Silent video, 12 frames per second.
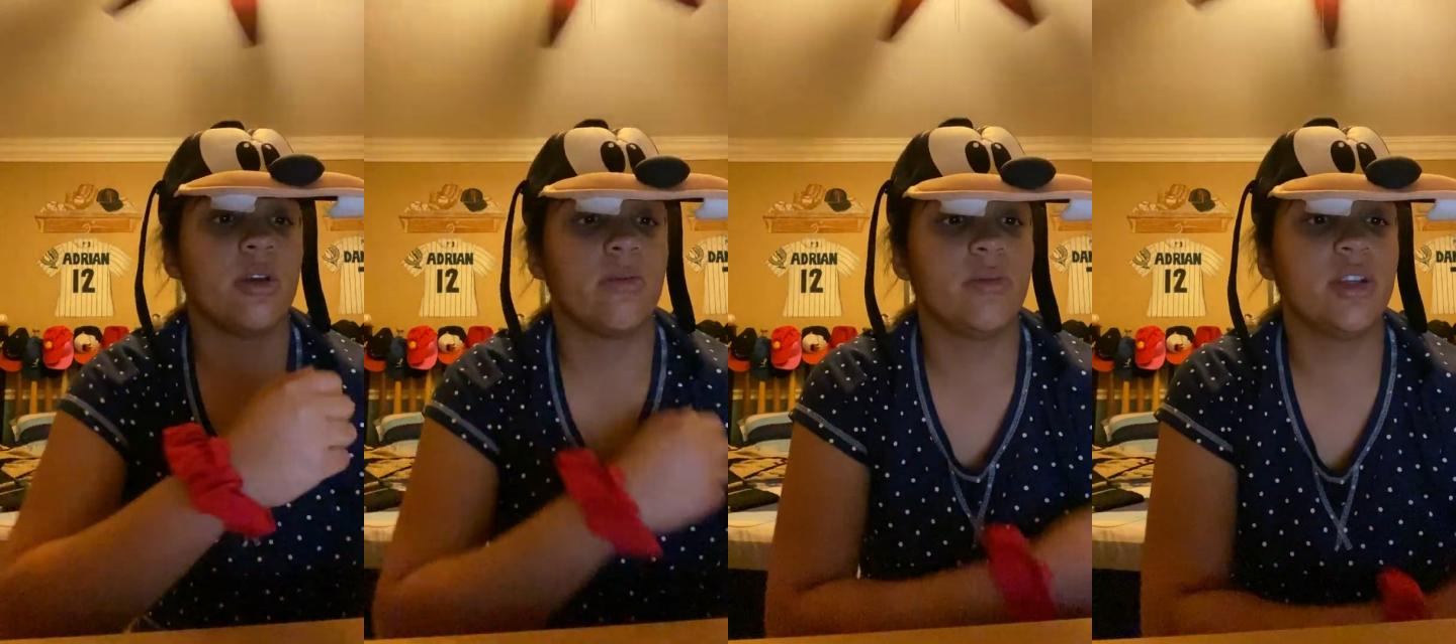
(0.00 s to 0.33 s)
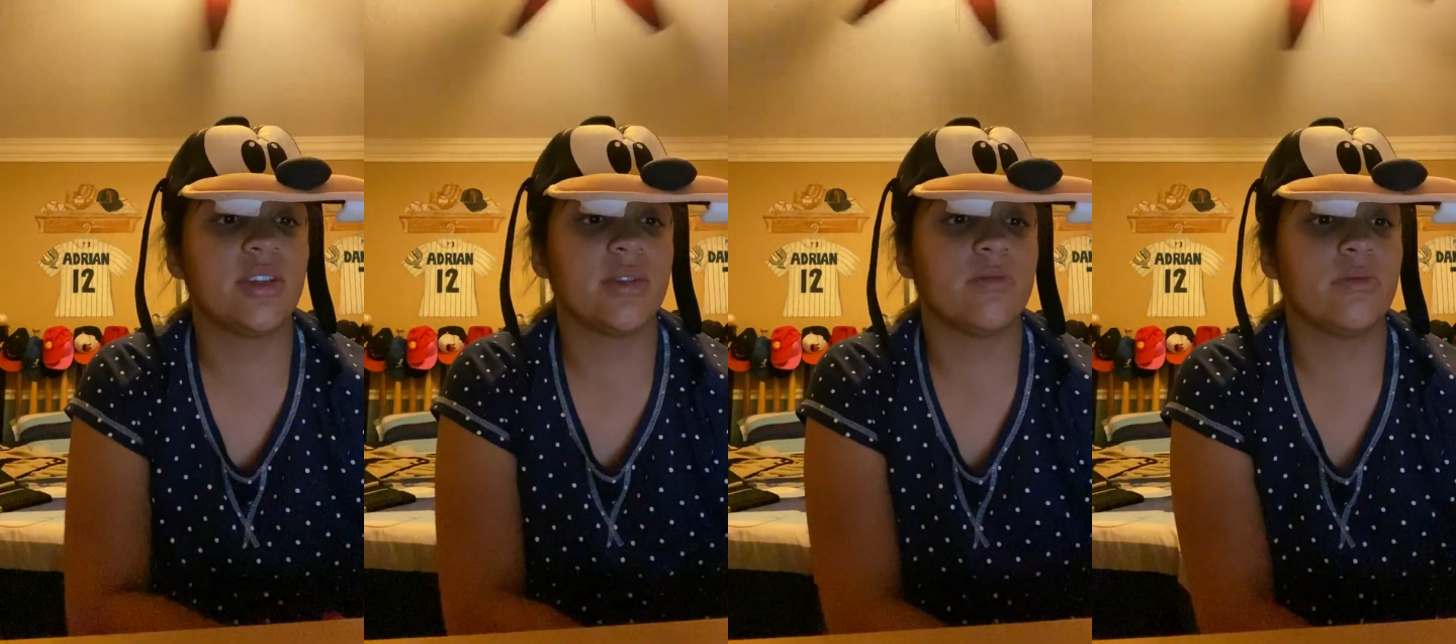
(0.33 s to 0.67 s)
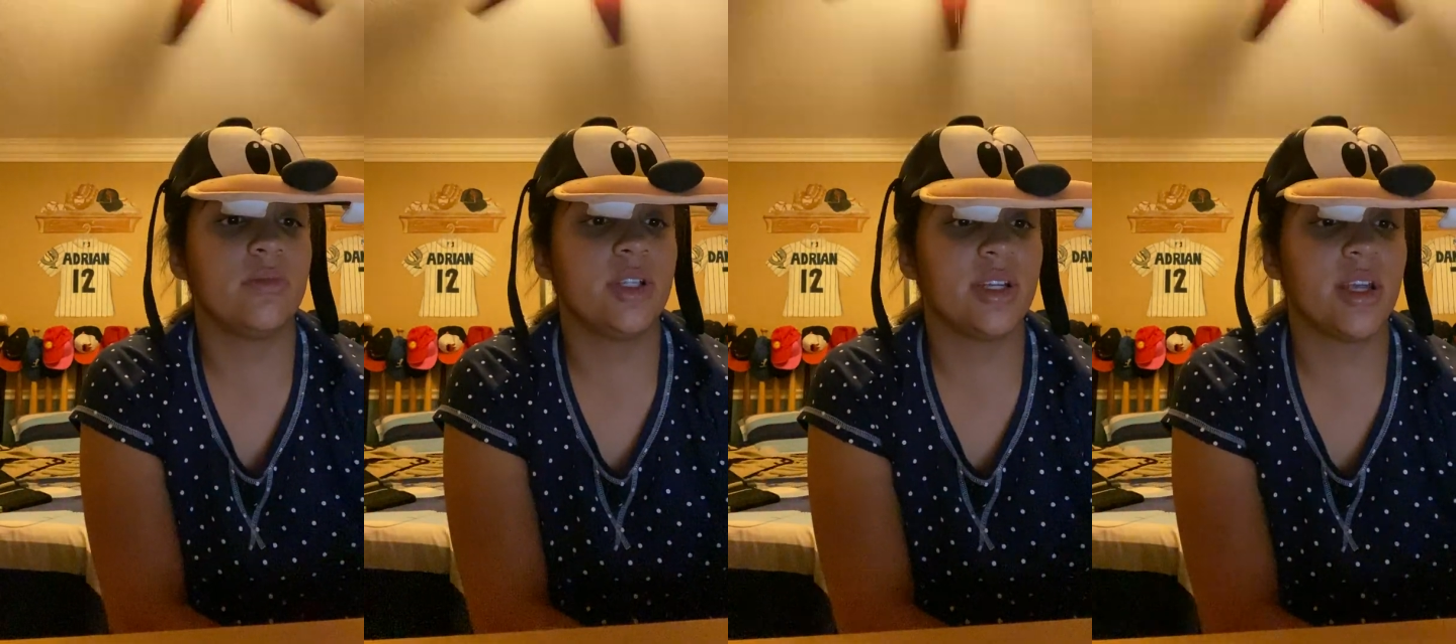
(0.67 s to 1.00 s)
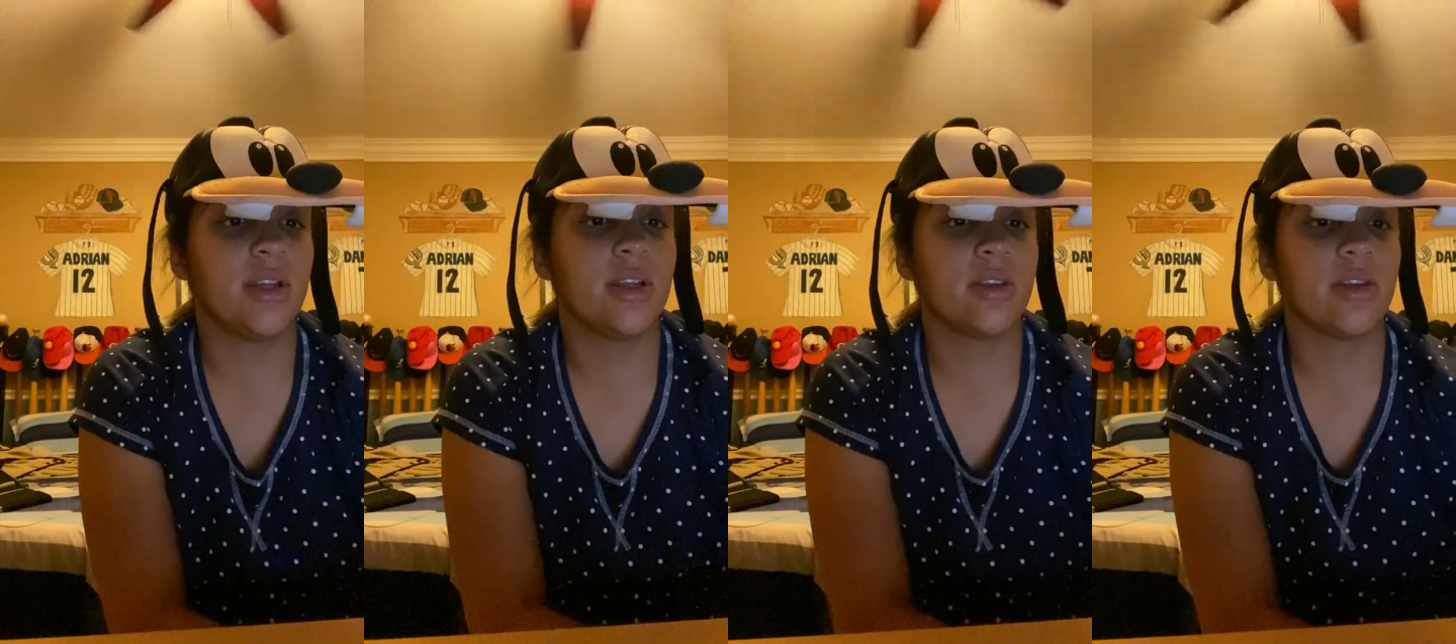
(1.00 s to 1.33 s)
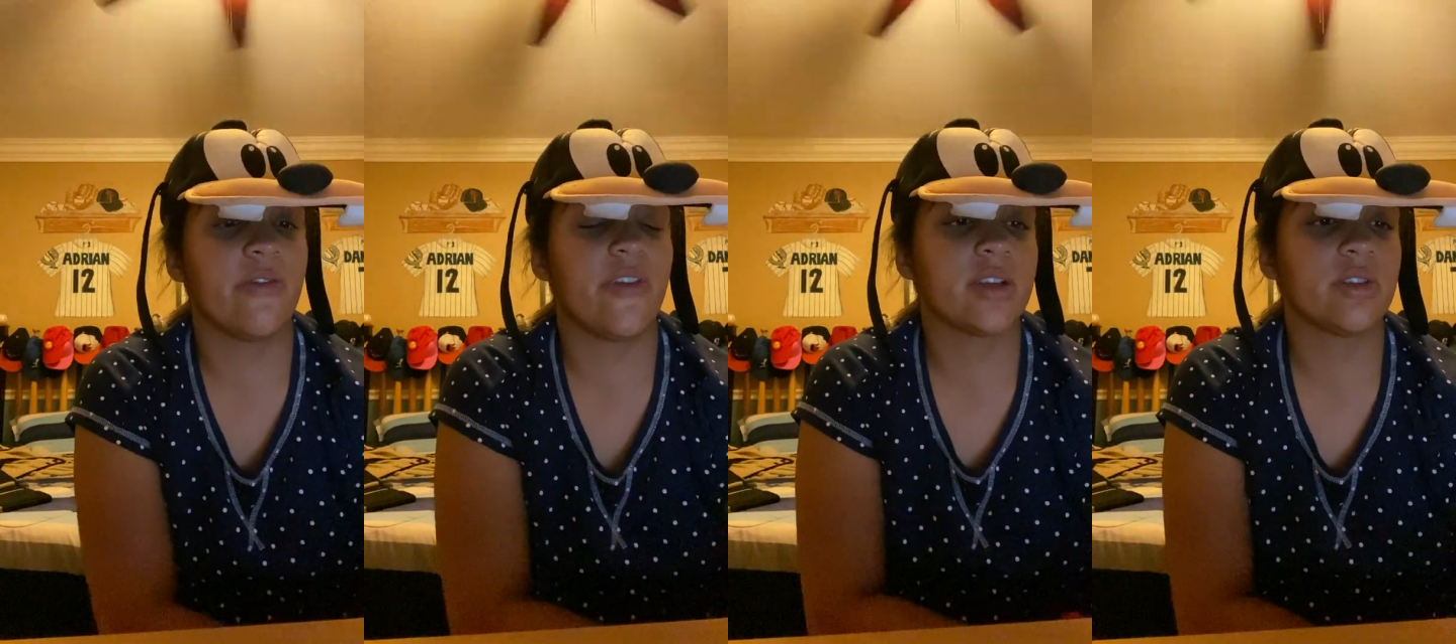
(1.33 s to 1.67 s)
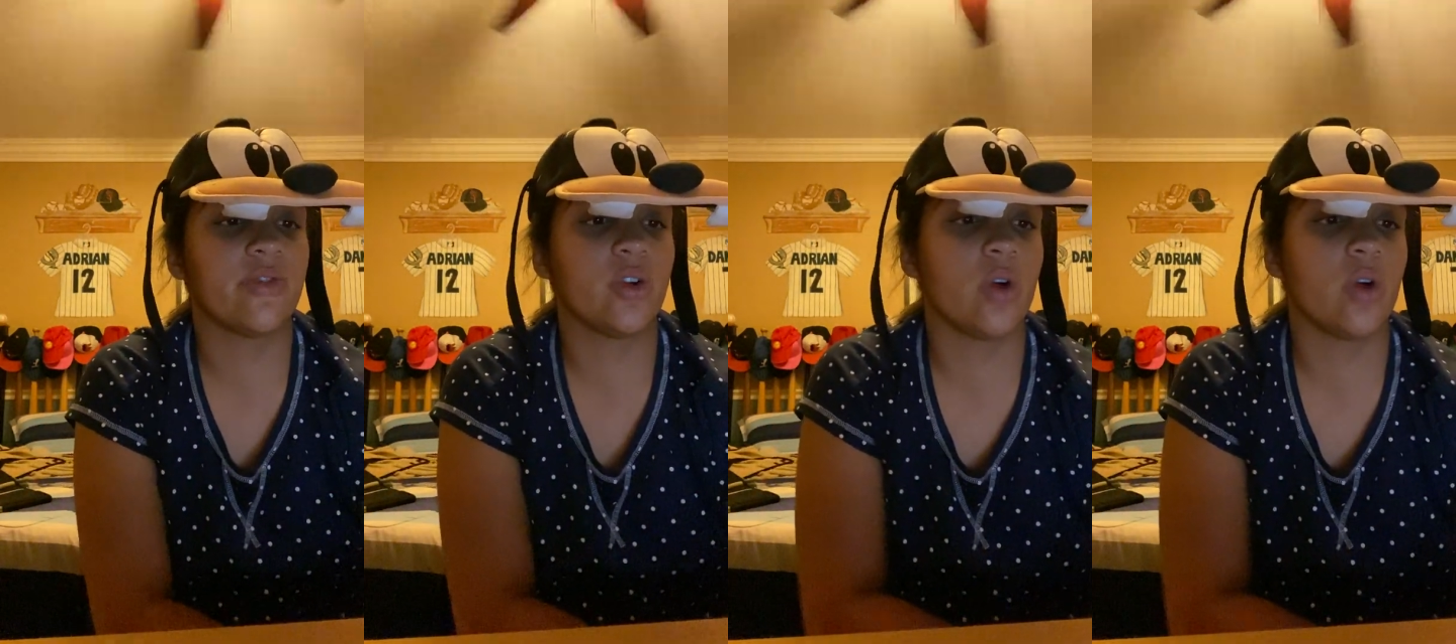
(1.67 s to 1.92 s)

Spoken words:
mitigating the effects of